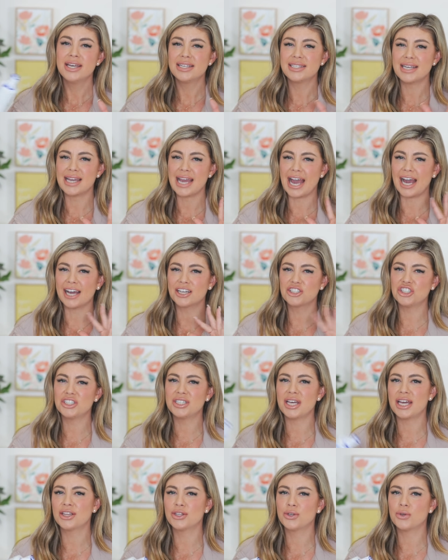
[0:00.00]
is I actually
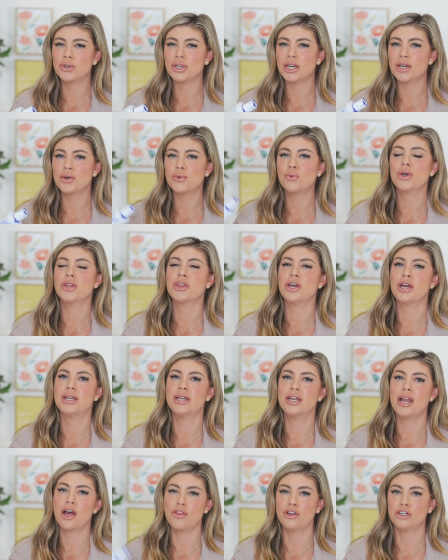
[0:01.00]
dilute it with
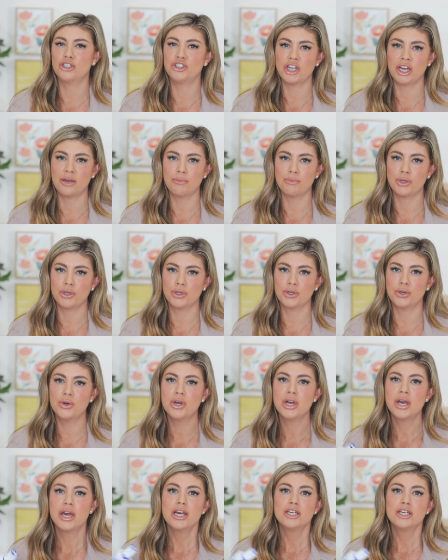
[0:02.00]
another shampoo,